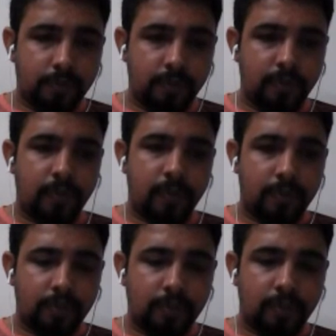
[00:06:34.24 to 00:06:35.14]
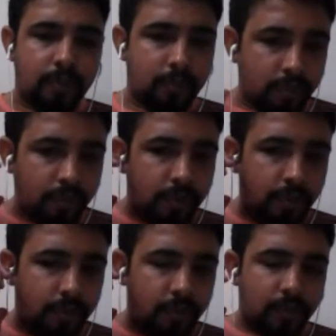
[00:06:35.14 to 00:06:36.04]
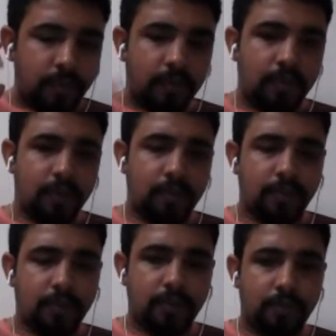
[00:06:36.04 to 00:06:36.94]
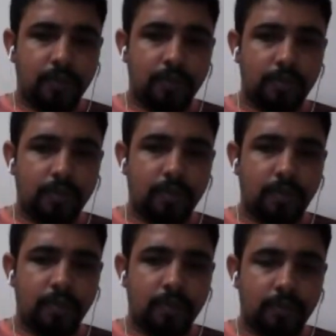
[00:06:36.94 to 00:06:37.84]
(silent)